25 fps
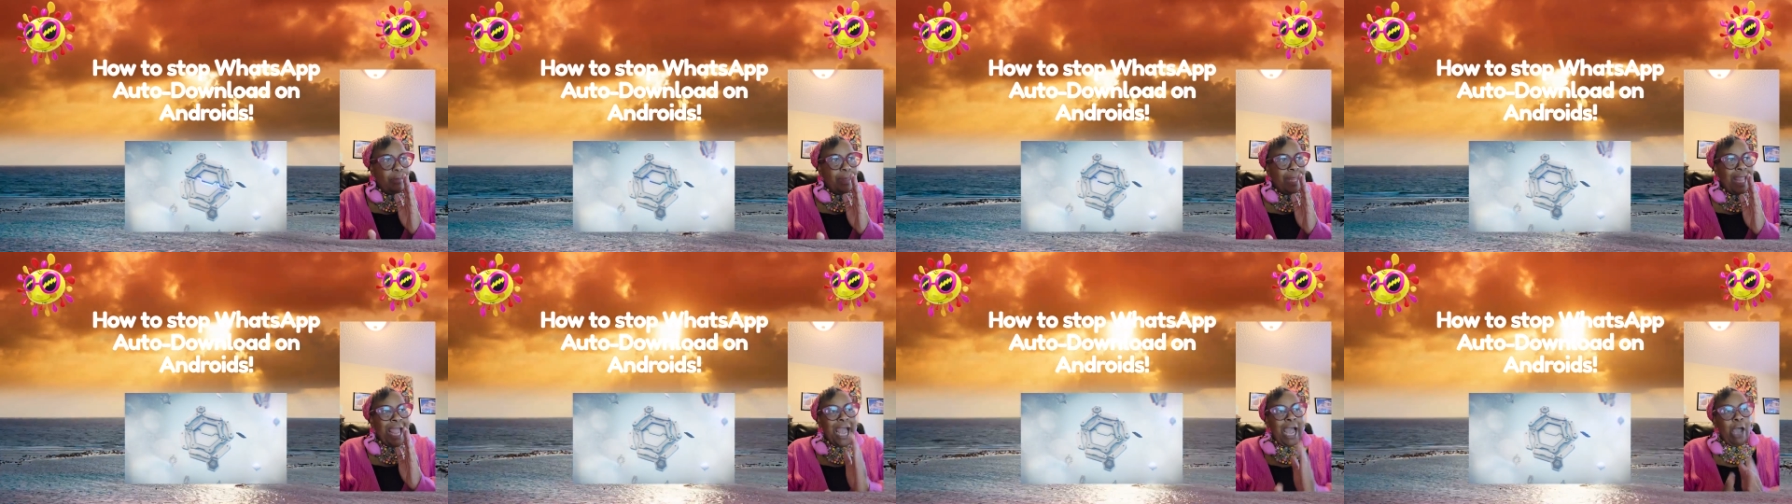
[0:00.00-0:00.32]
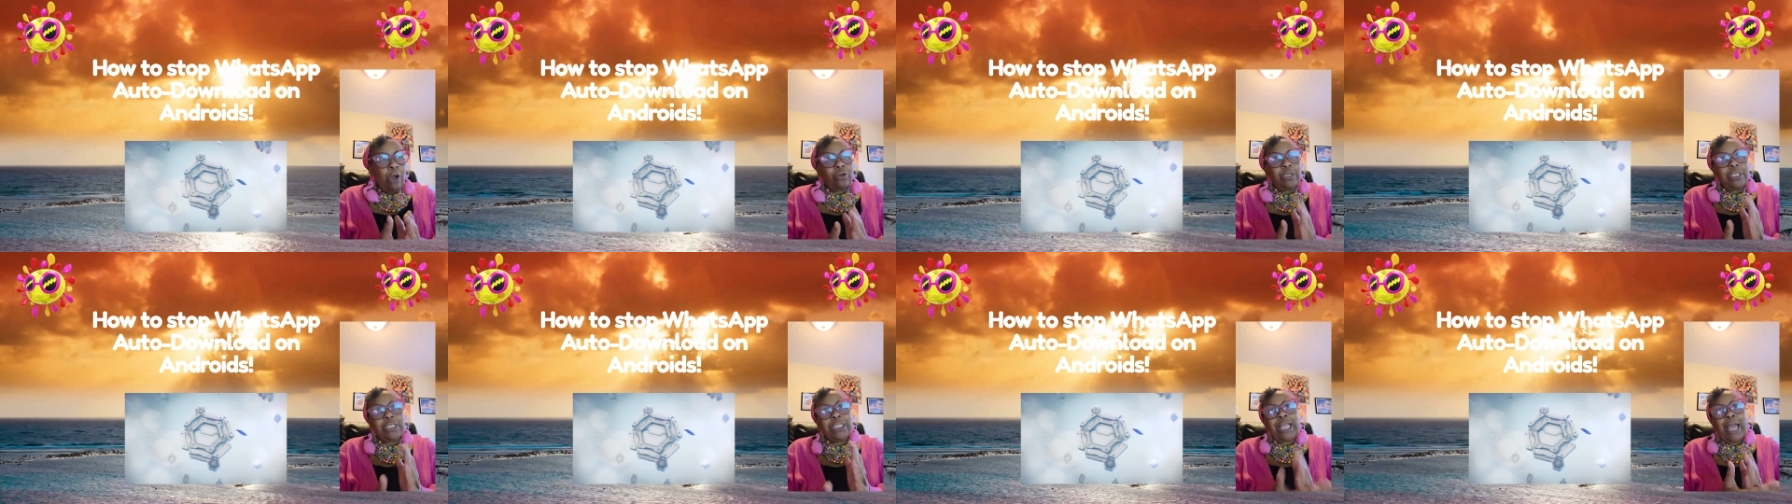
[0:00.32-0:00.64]
how
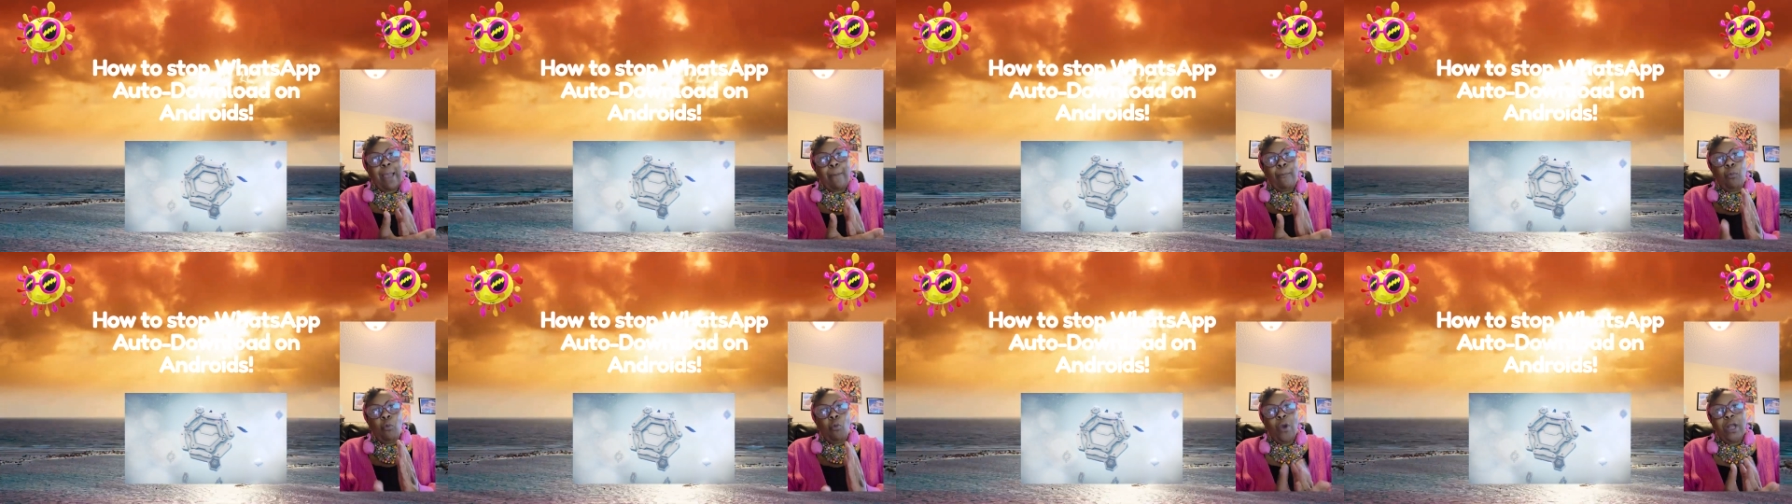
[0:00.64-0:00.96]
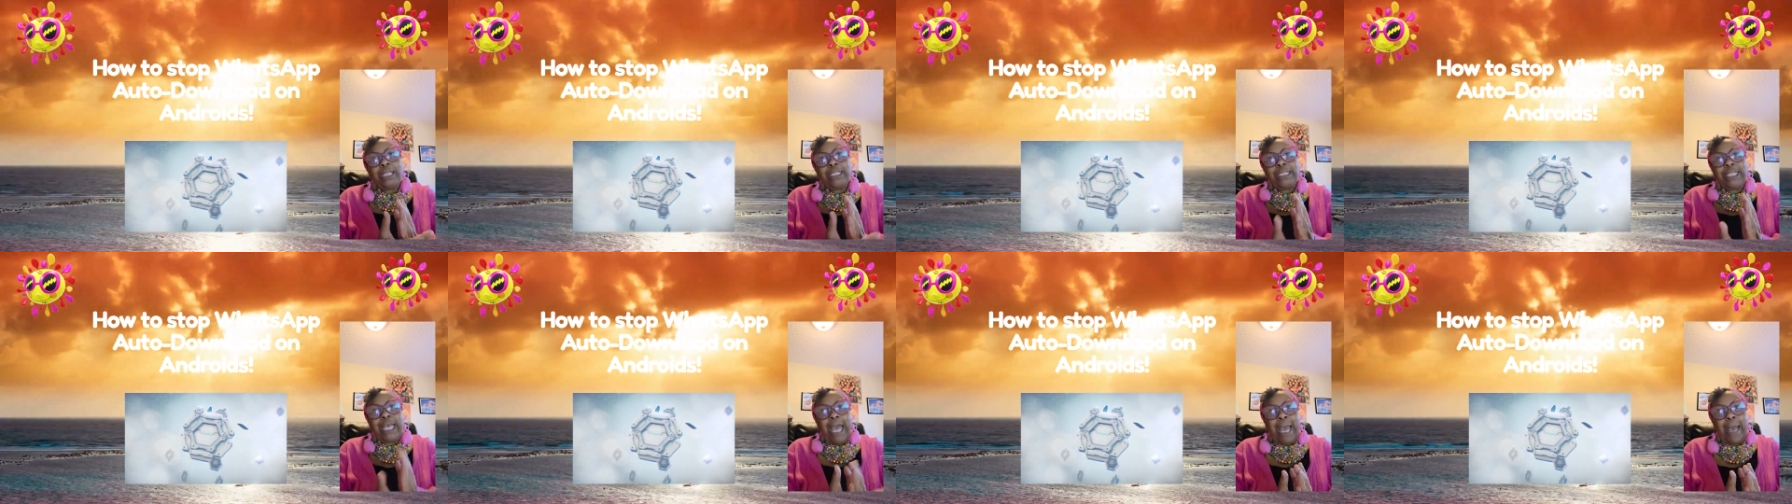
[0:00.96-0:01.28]
to stop
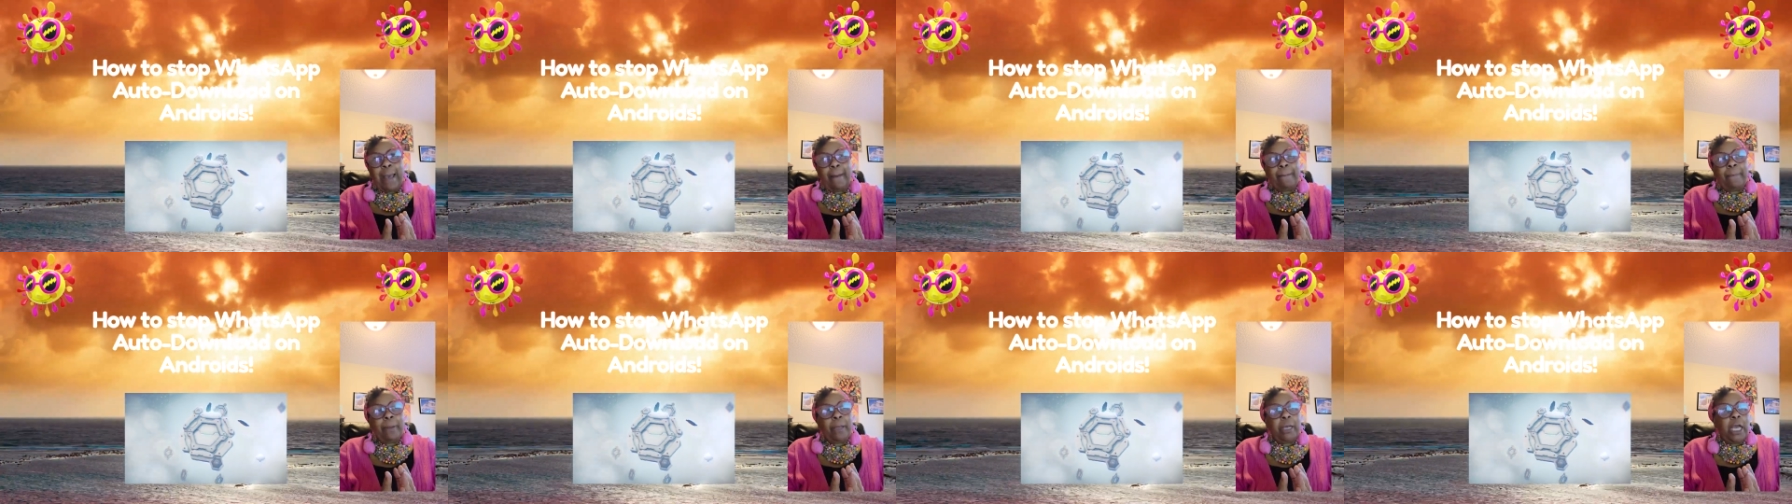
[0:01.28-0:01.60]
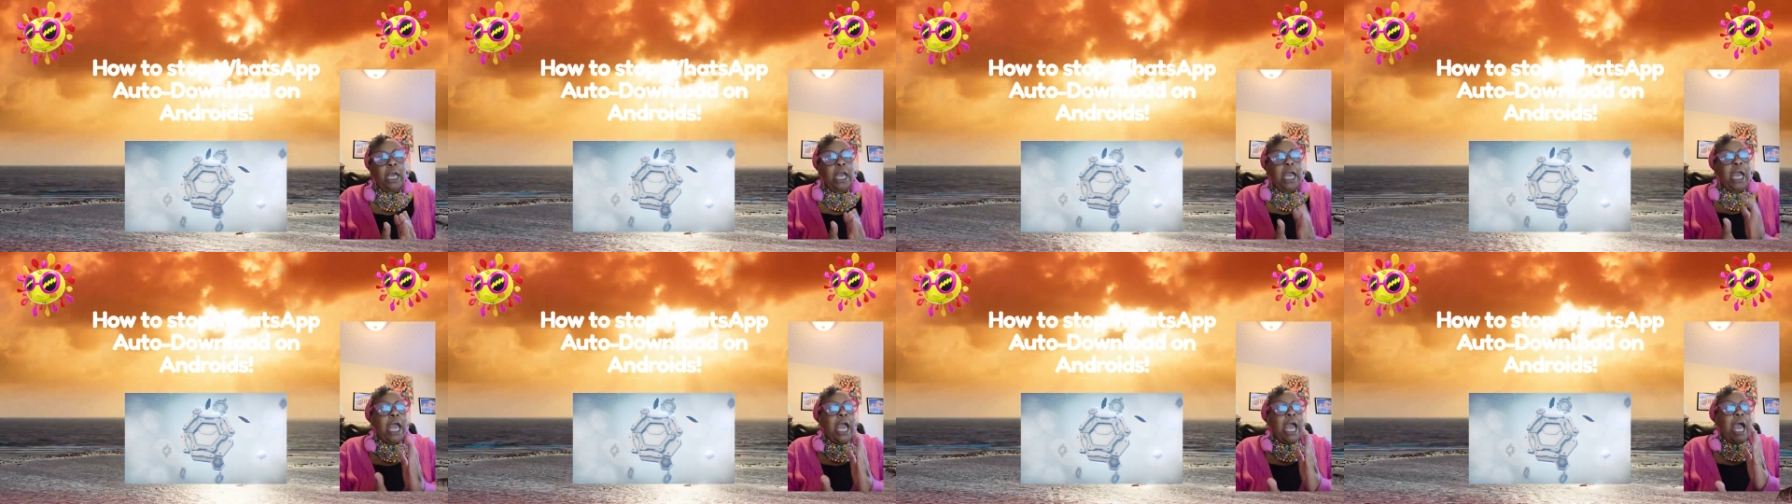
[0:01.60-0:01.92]
WhatsApp
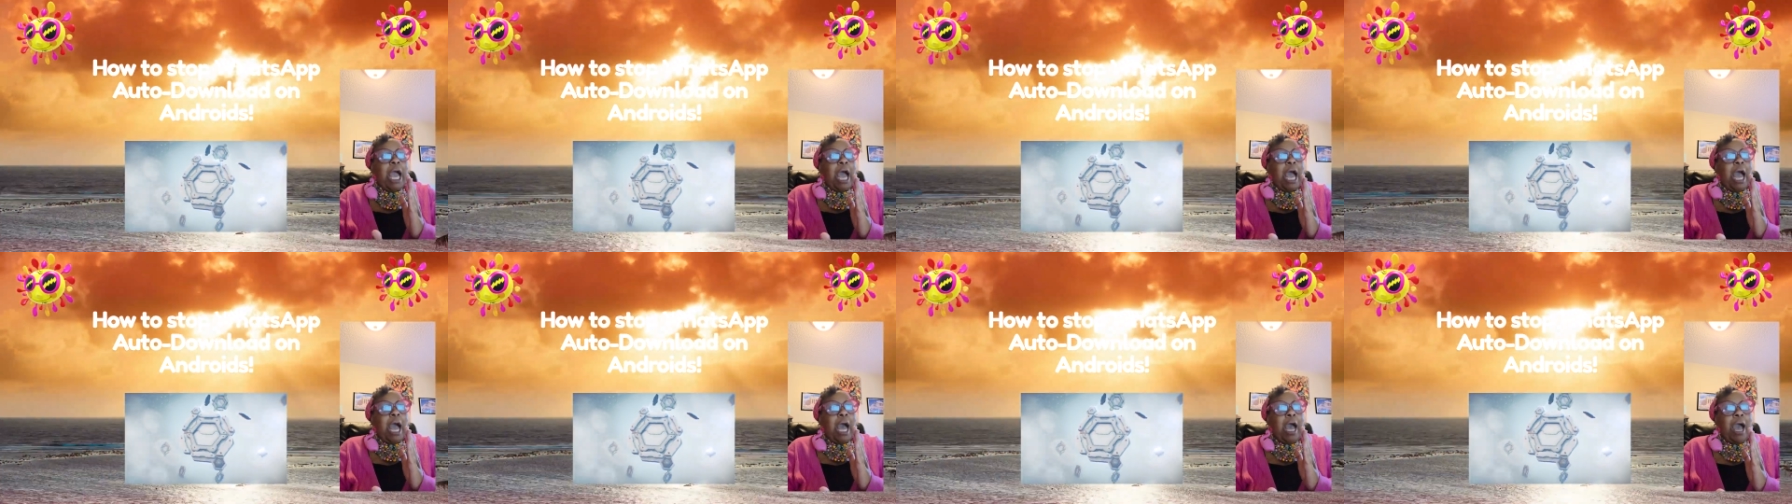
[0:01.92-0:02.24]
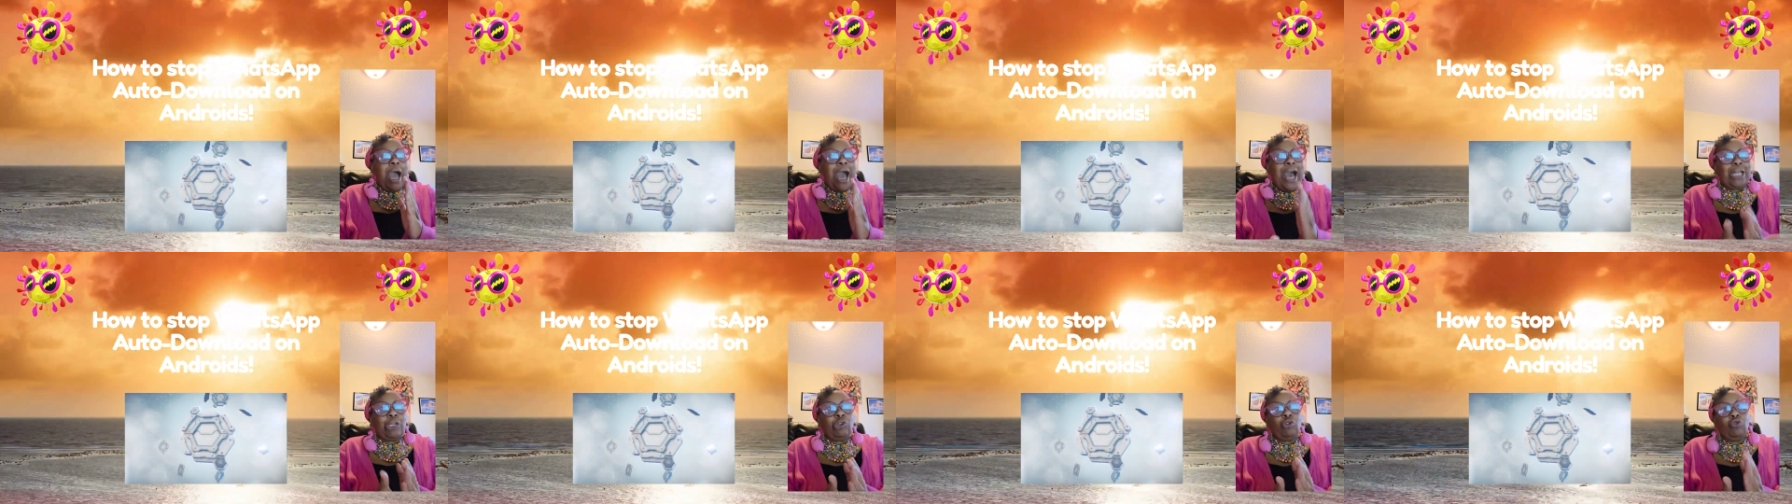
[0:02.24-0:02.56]

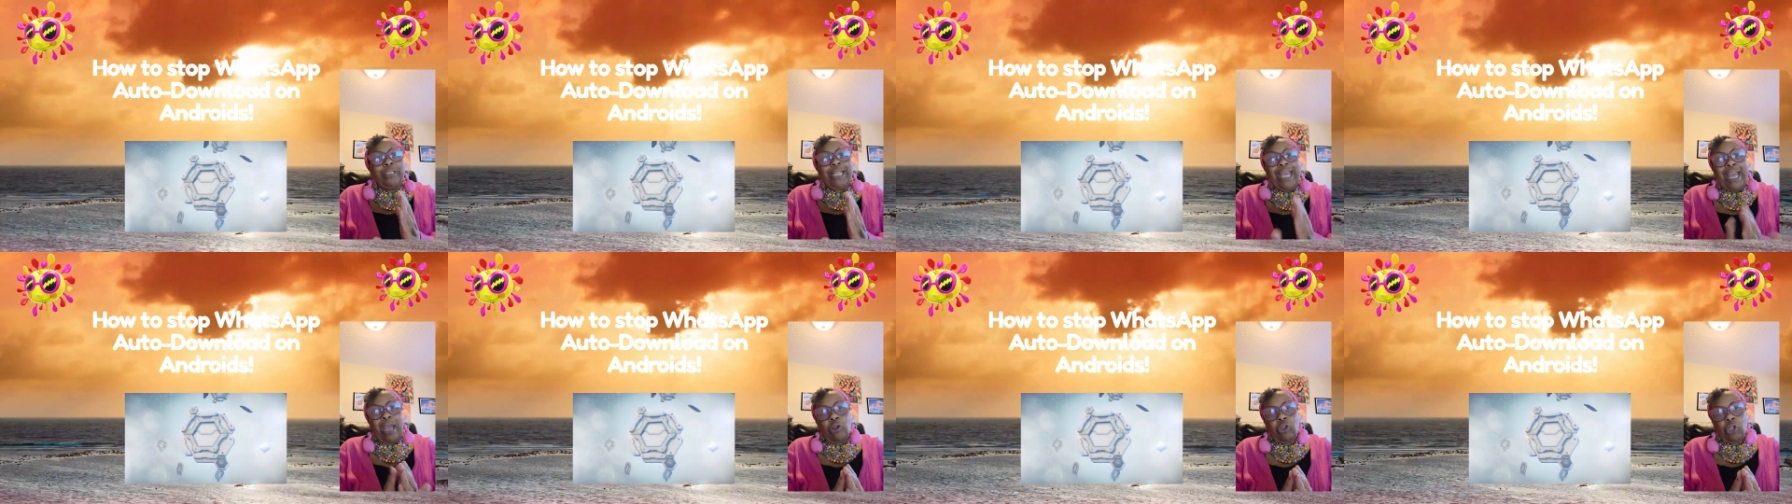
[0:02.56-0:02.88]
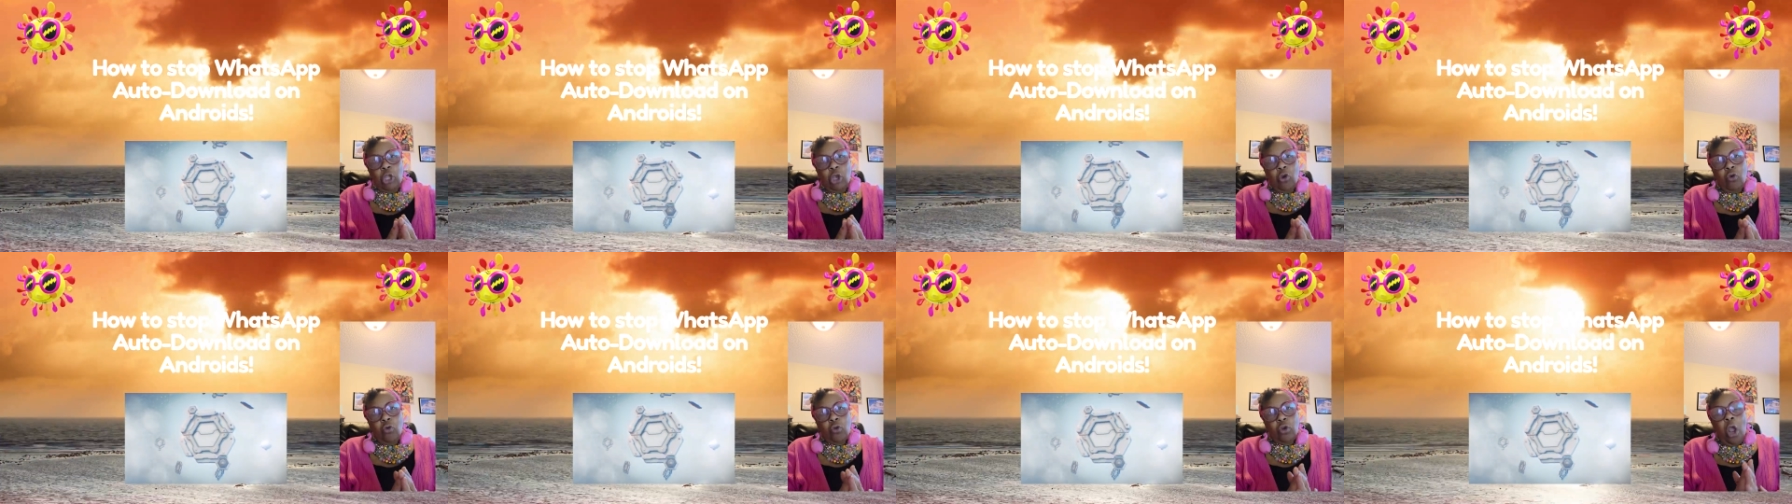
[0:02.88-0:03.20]
auto
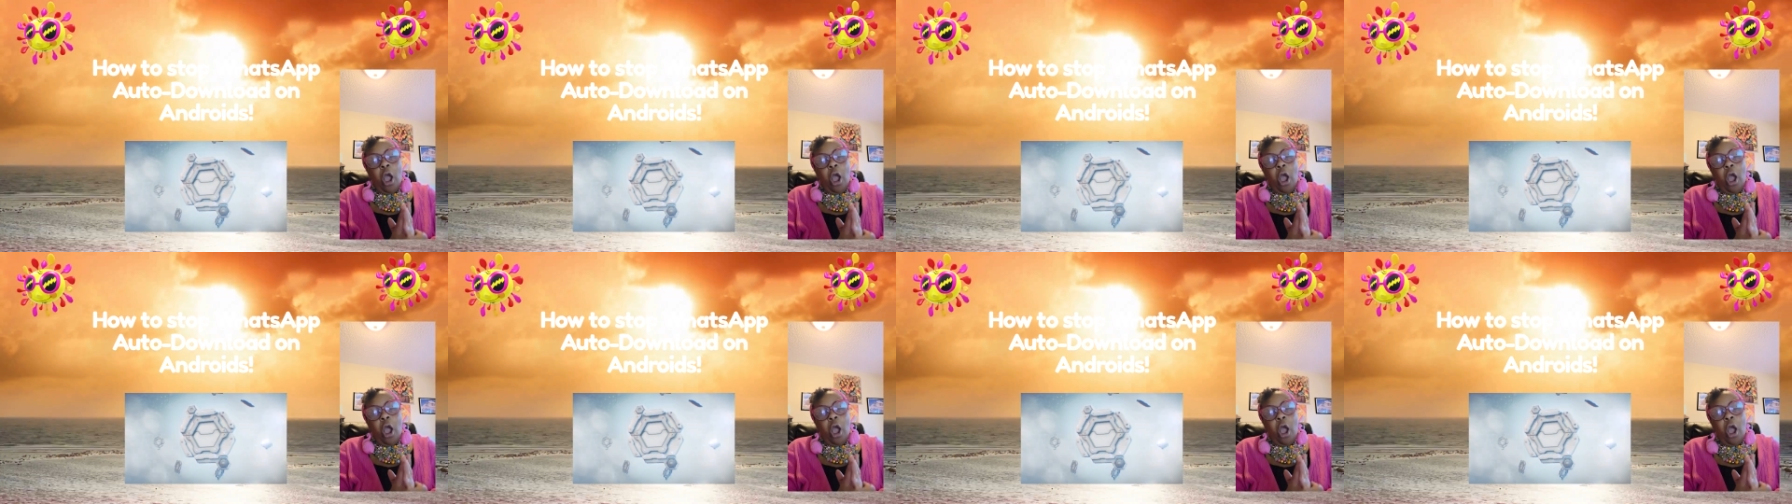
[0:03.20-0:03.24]
download